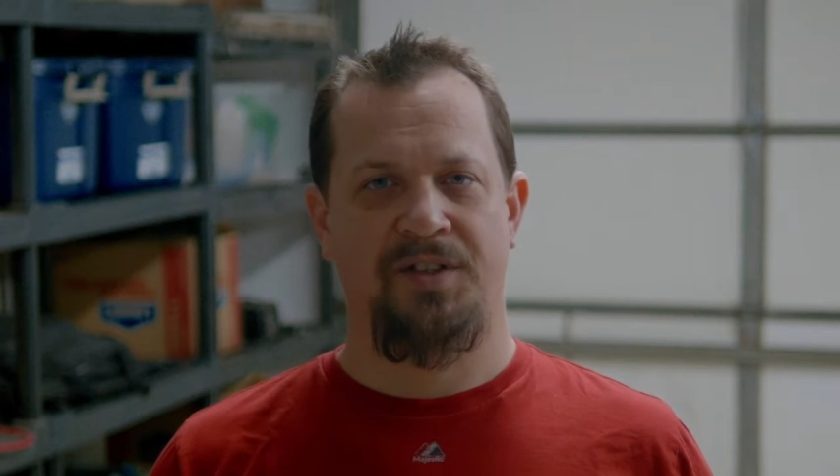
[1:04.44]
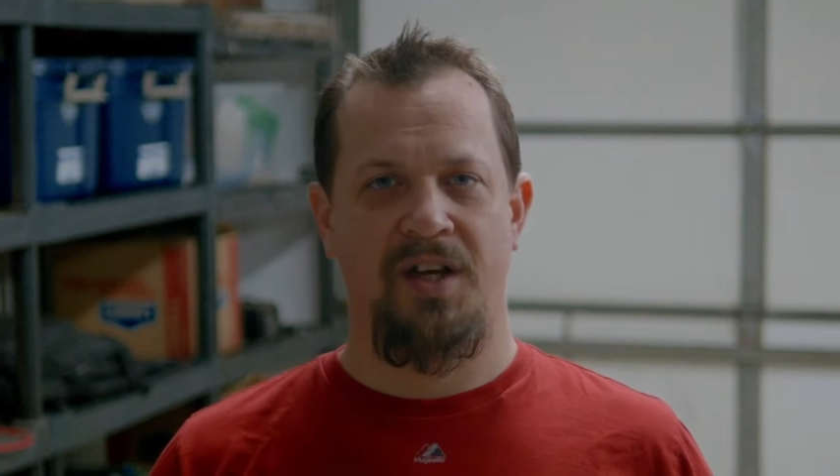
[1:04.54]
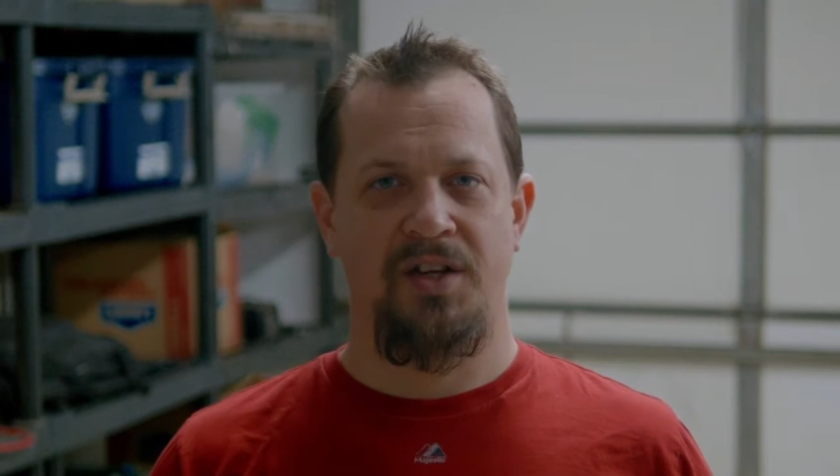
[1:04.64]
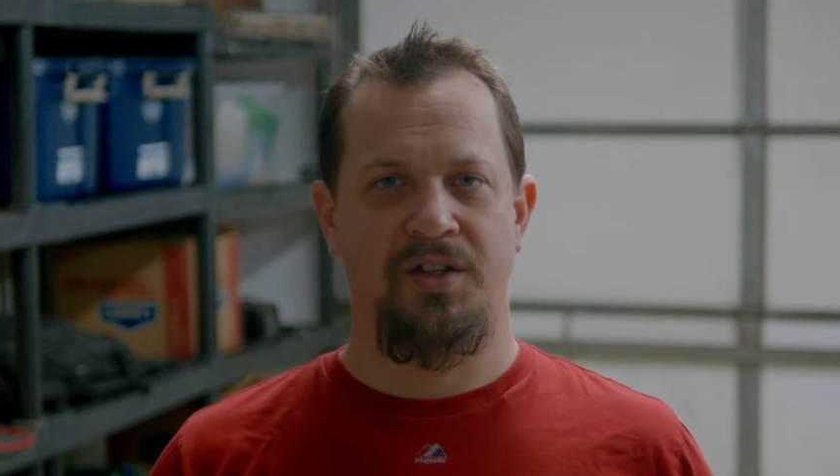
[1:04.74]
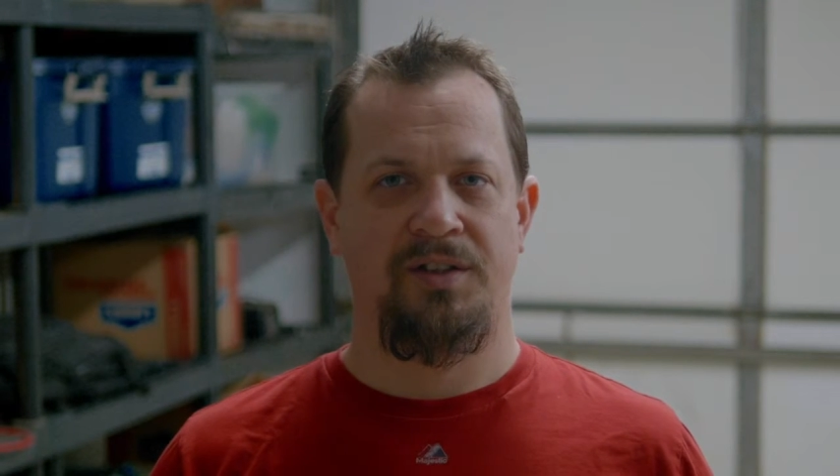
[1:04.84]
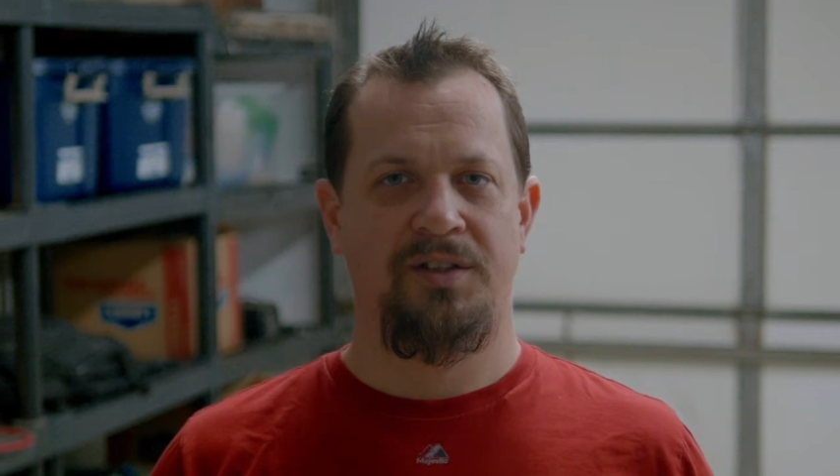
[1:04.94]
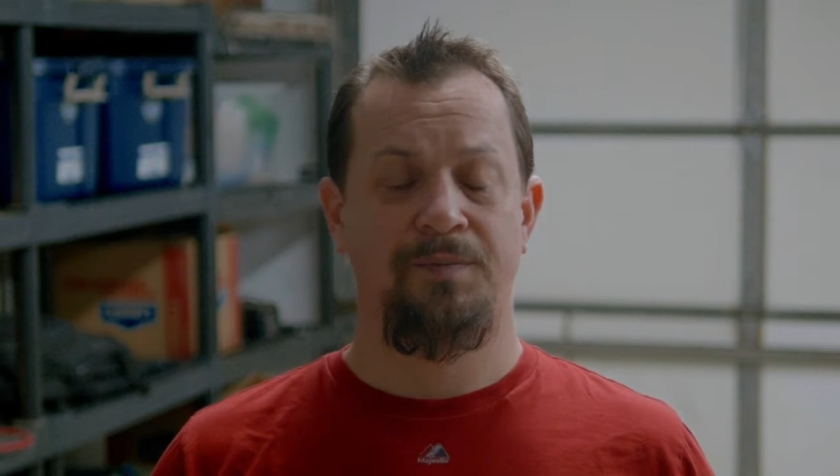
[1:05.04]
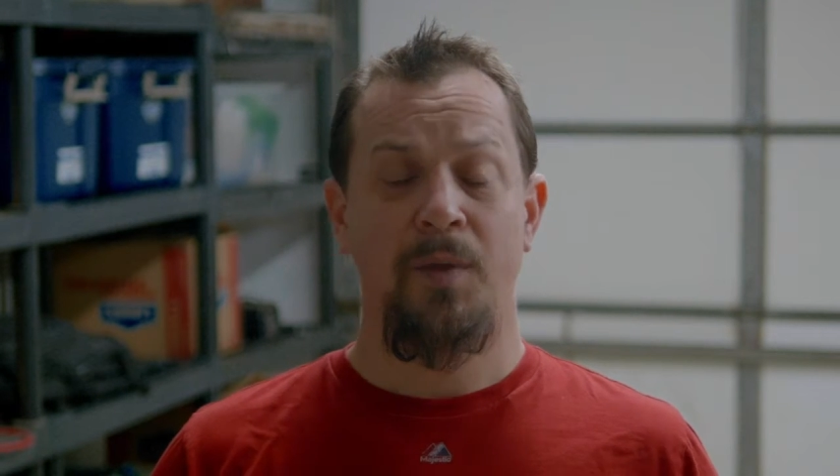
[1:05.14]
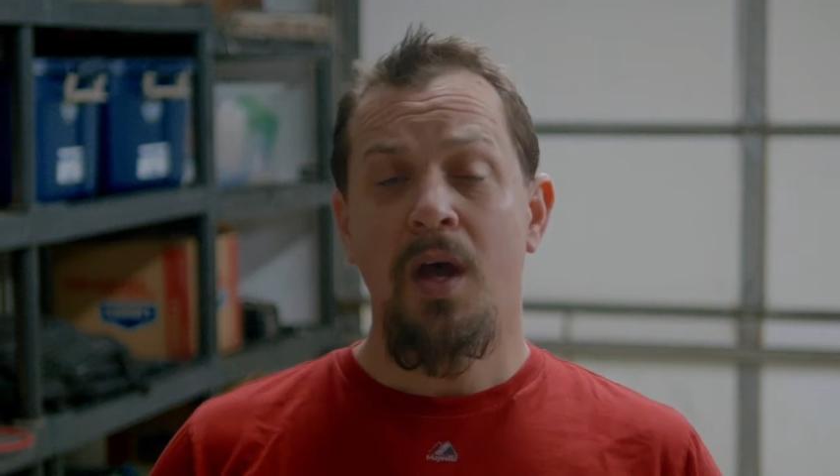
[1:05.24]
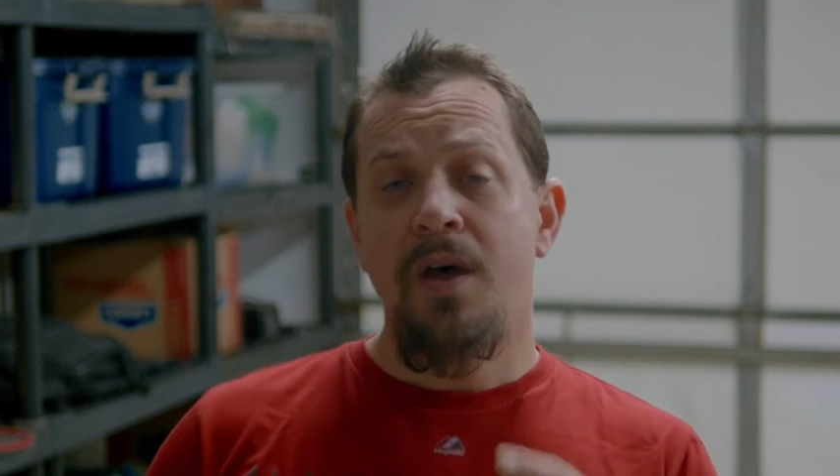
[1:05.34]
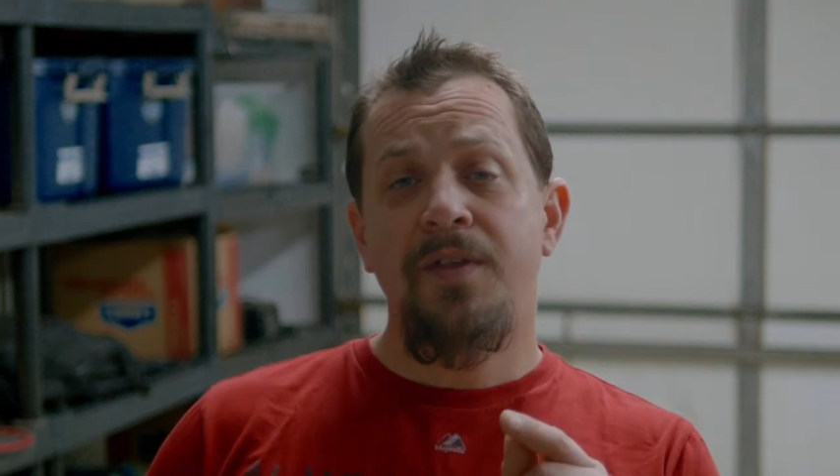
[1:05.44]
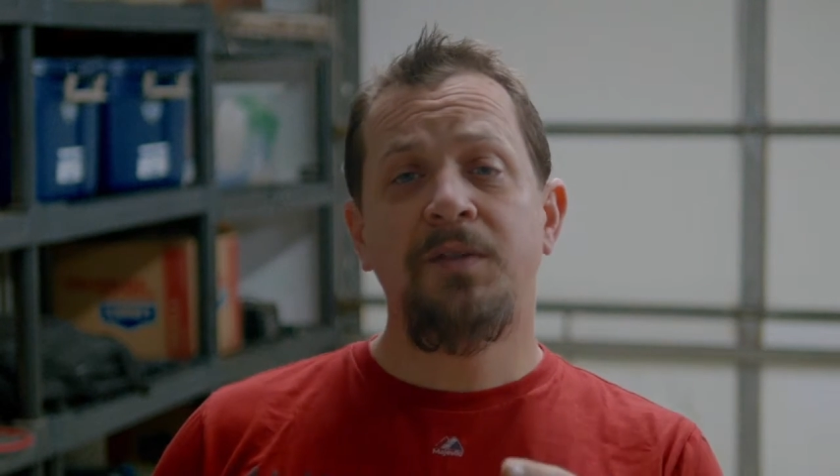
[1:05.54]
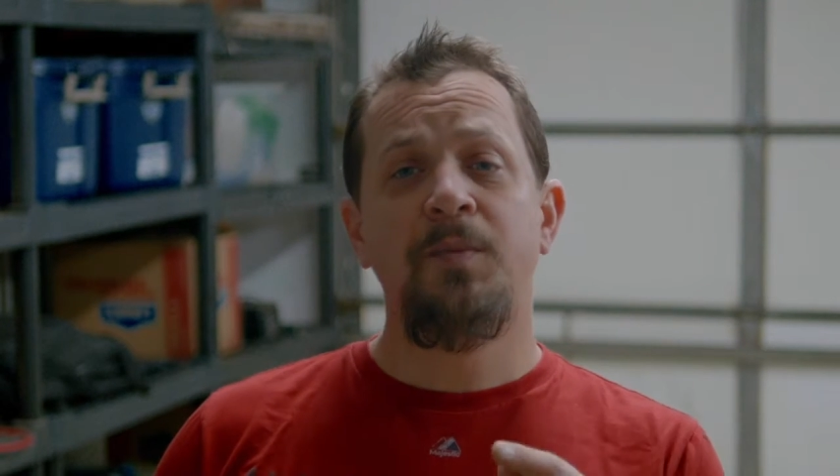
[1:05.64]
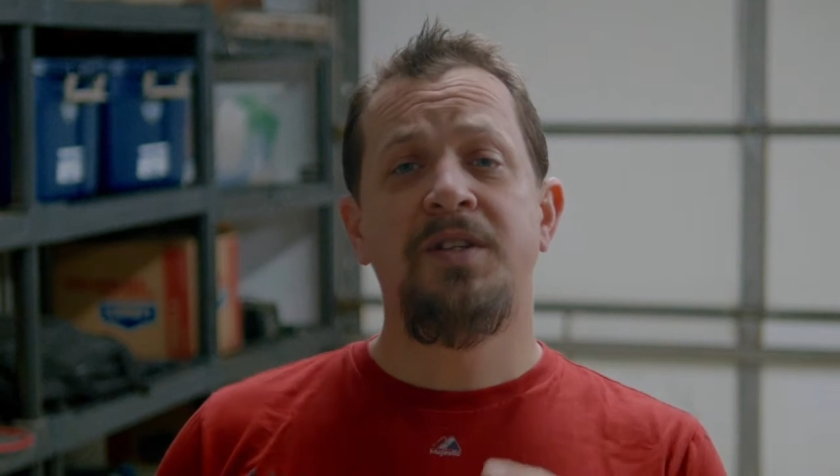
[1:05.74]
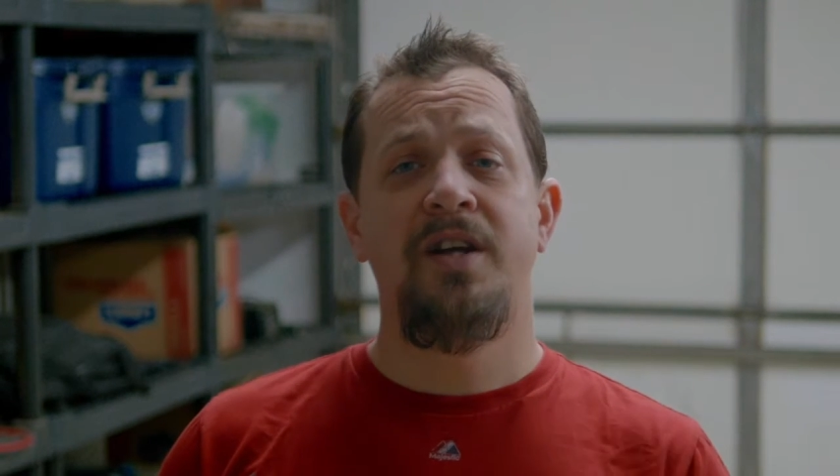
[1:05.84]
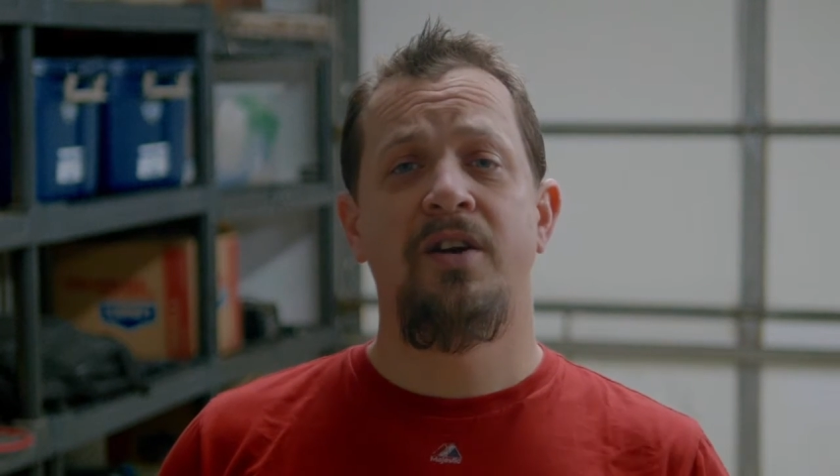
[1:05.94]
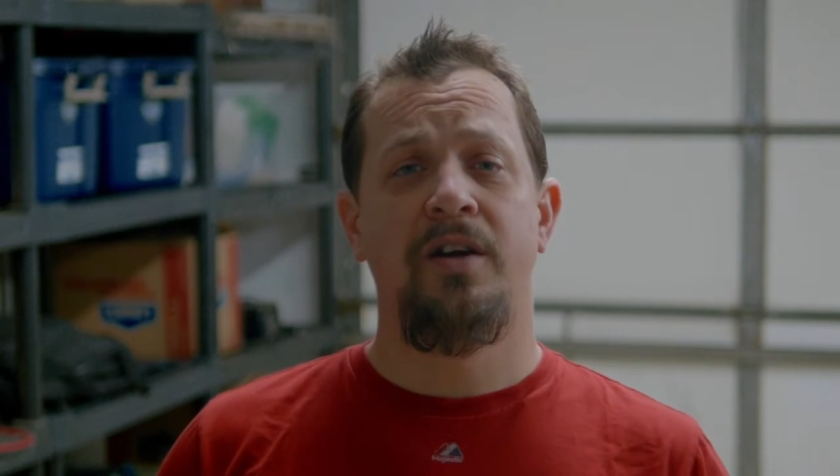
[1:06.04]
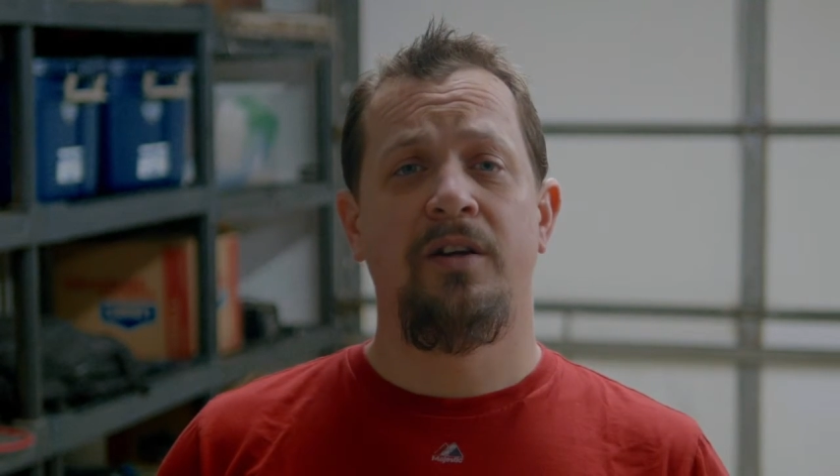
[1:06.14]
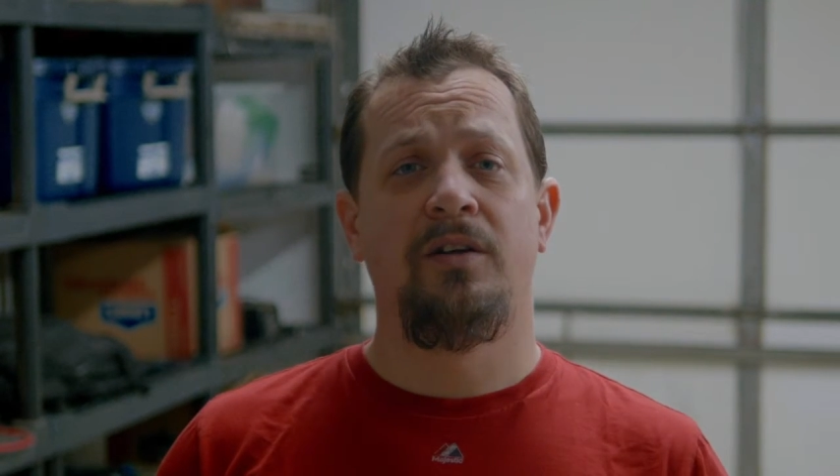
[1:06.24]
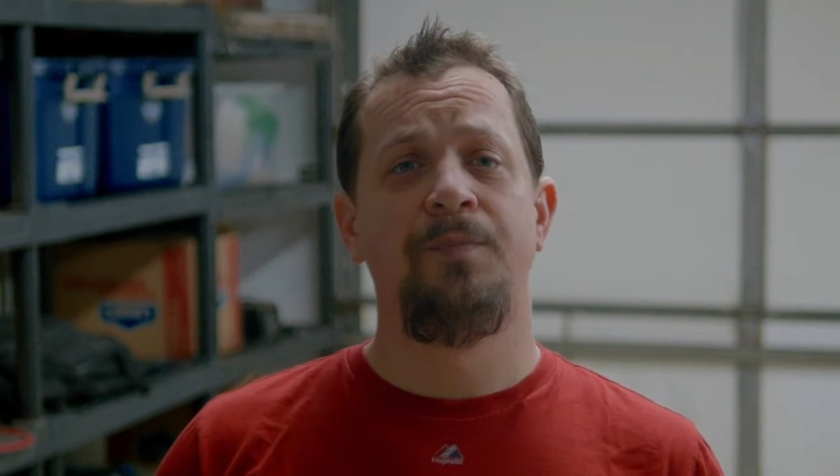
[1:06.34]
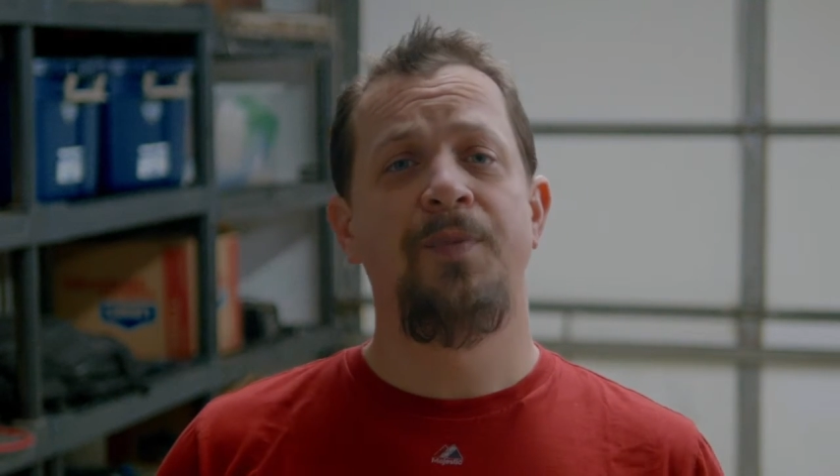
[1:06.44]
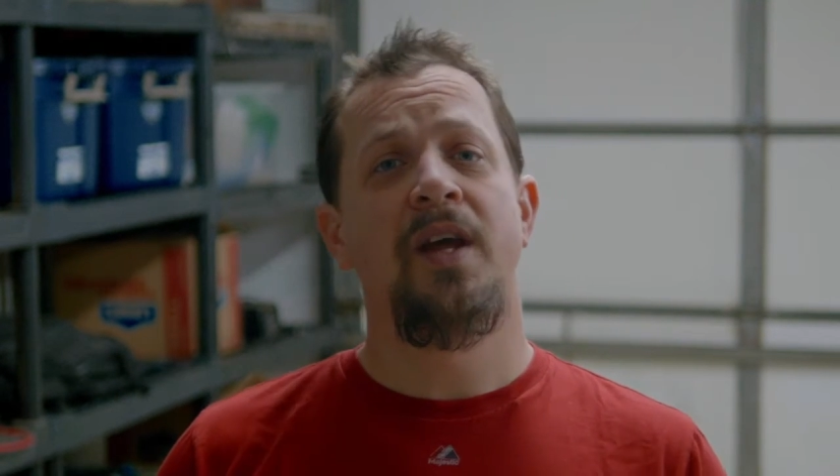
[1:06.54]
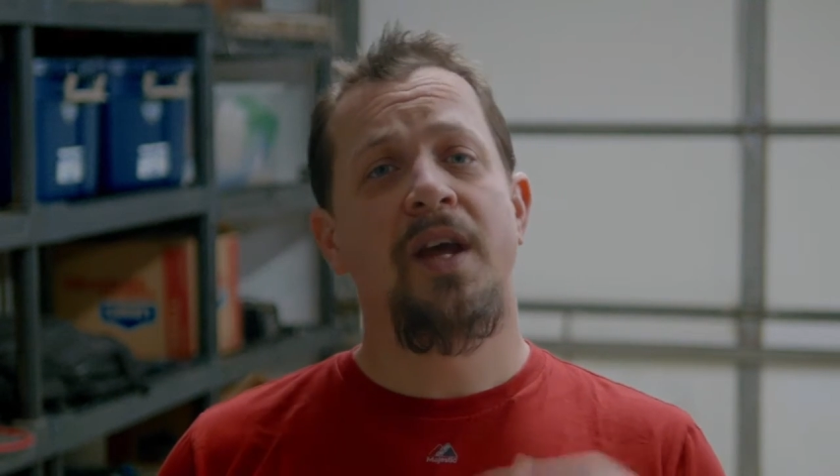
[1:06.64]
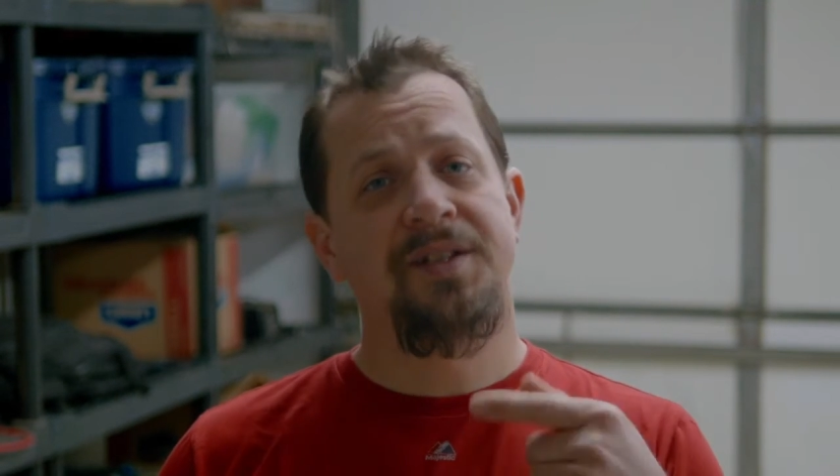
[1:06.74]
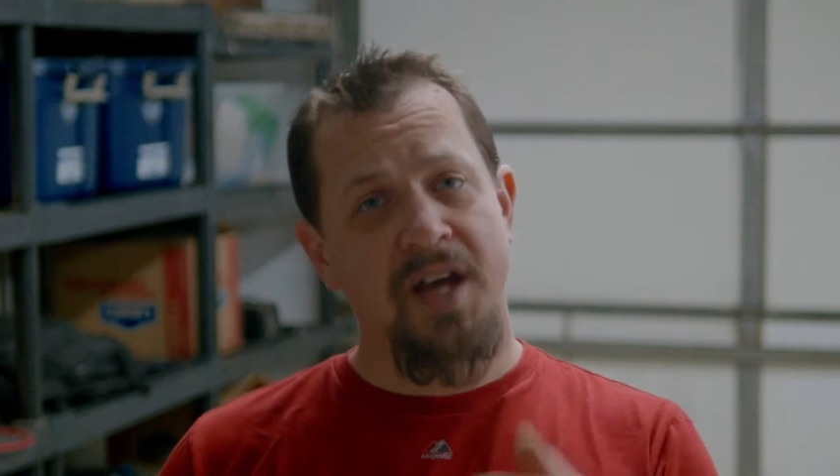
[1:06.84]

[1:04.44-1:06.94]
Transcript: without breaking eye contact with the lens,